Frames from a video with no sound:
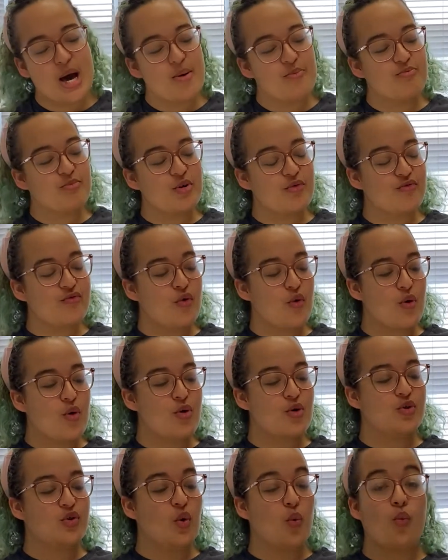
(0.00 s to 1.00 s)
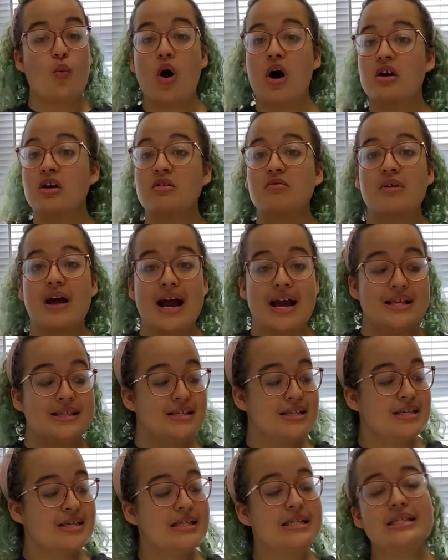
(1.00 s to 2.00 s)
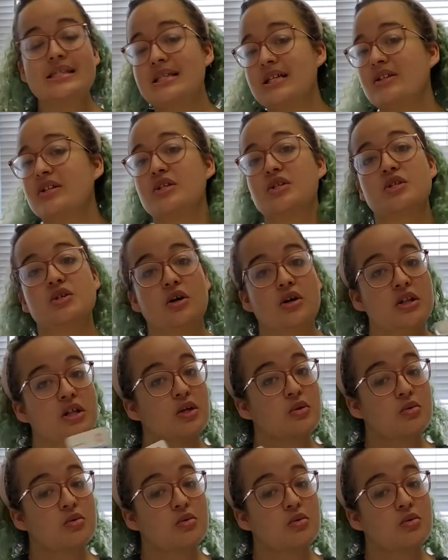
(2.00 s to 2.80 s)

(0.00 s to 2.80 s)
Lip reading: before the water rises to the skull and